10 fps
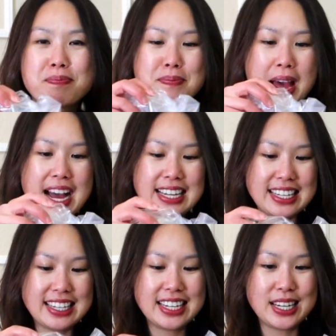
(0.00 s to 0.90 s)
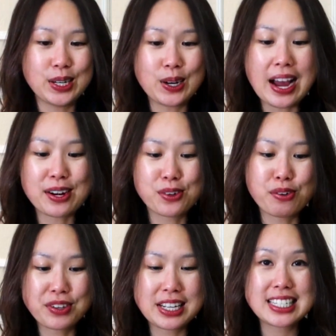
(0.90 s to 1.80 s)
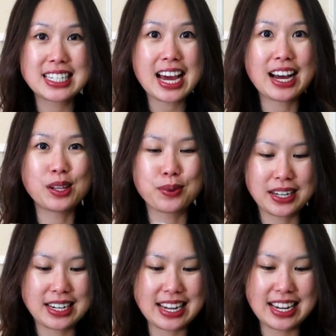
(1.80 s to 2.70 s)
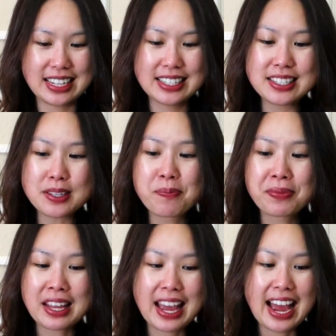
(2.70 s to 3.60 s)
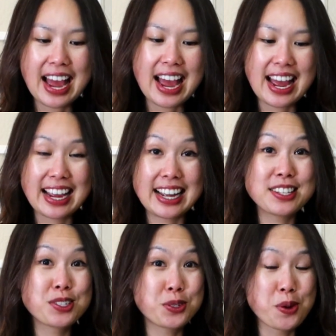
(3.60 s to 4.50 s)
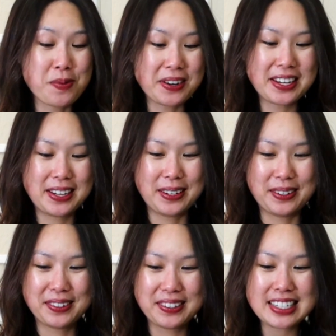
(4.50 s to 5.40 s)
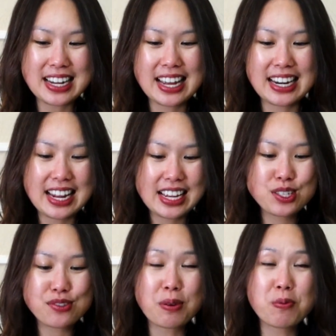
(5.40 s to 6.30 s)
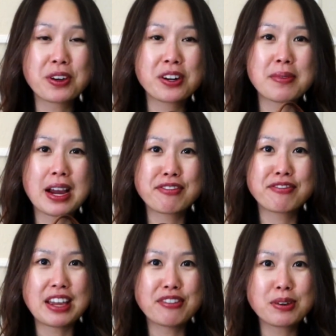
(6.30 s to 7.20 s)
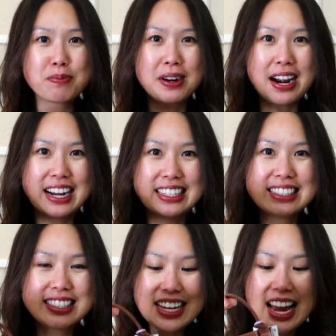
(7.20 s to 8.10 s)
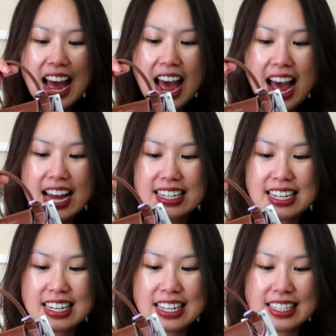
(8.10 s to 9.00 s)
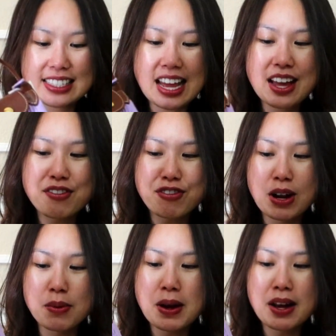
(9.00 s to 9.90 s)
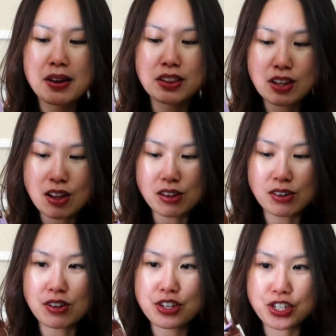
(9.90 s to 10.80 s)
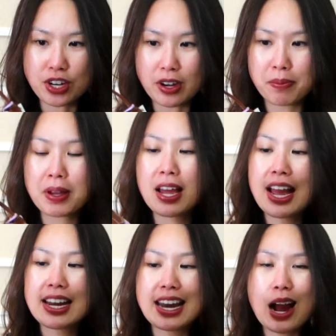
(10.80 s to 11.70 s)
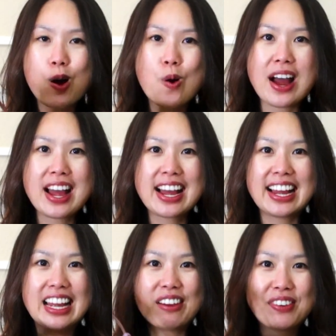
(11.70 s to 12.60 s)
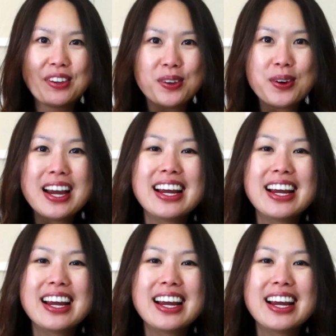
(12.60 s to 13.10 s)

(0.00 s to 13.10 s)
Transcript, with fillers: baggie here. I don't know if you could tell what it is. It's super cute. It is from one of my favorite brands and it is from Longchamp. Now, if you